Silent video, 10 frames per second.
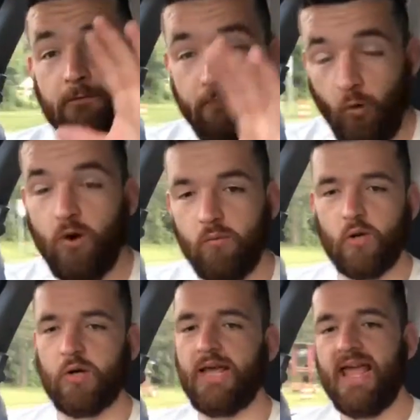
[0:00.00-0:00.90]

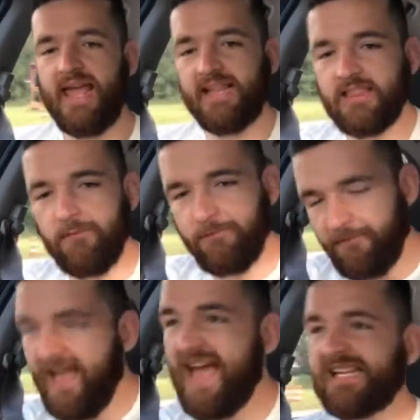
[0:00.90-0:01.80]
forward. Hit the
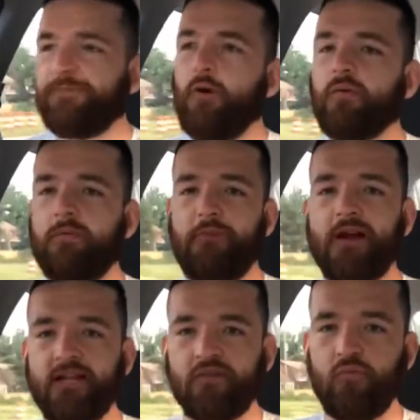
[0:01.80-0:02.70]
fast forward
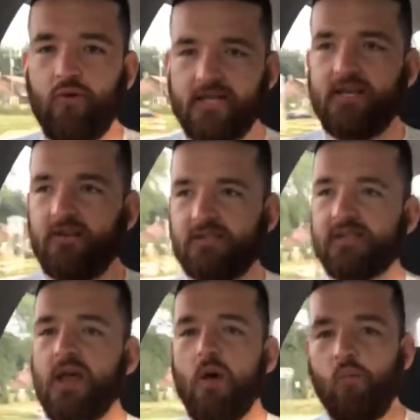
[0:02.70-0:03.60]
button in 20
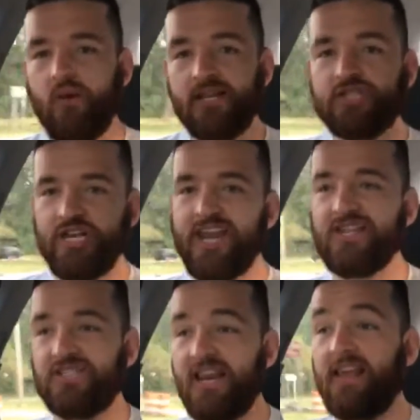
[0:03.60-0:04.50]
years. What has
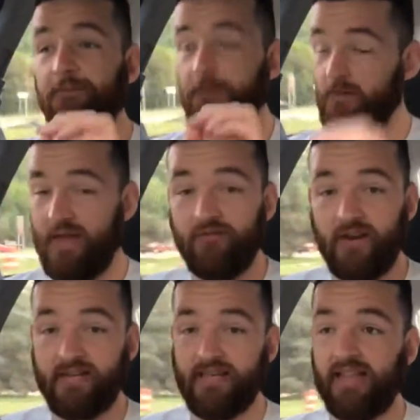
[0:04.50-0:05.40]
changed? And if you have an
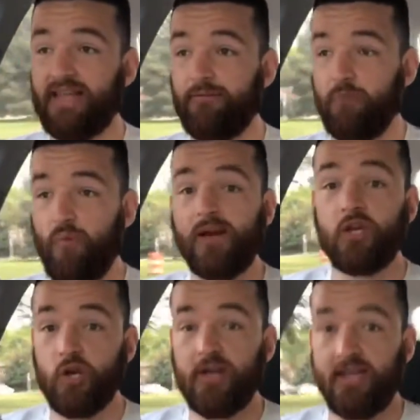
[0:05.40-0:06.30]
idea, like if you want a
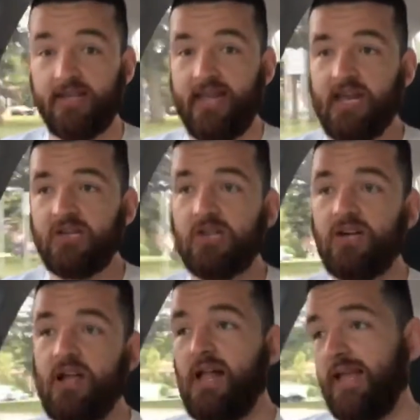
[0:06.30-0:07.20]
good indicator,
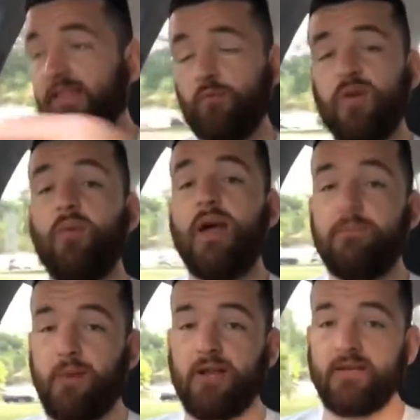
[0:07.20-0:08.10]
hit the
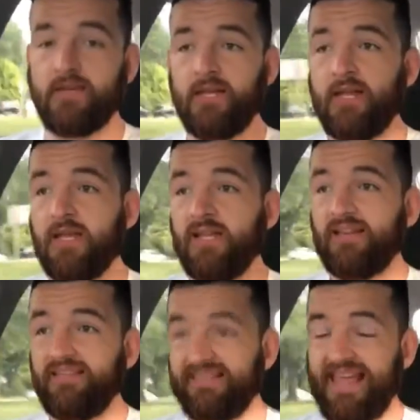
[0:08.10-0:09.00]
rewind
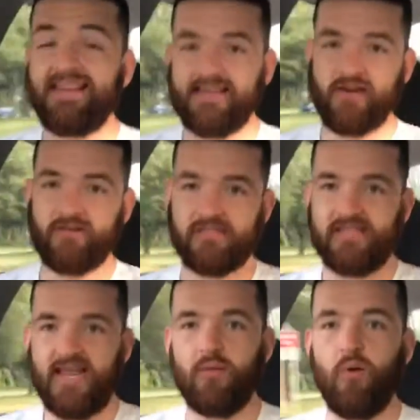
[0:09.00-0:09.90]
button 10
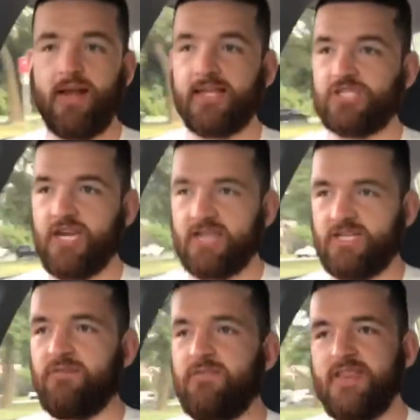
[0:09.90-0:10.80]
years. And what has
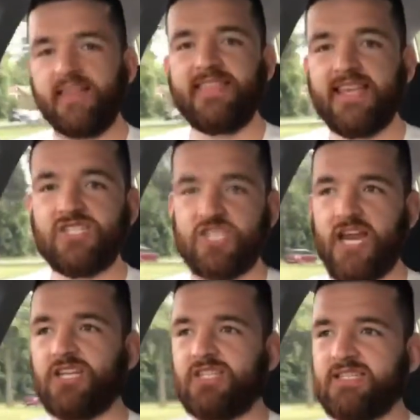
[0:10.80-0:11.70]
changed? If nothing has
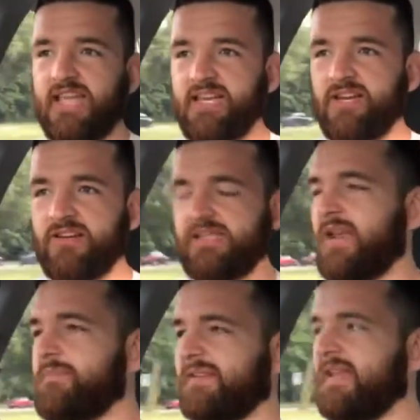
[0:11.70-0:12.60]
changed in 10 years, I
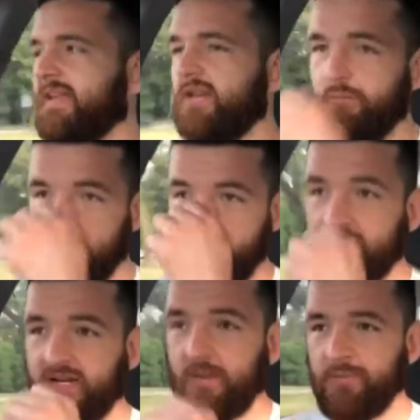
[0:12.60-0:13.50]
had my 10-year
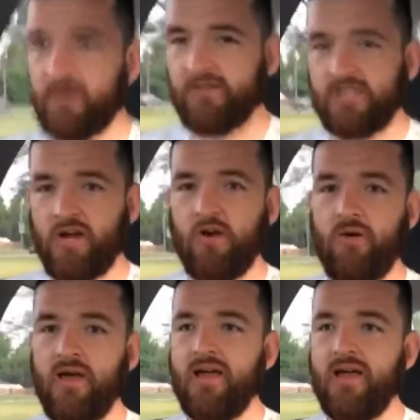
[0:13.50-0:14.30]
reunion a couple years ago.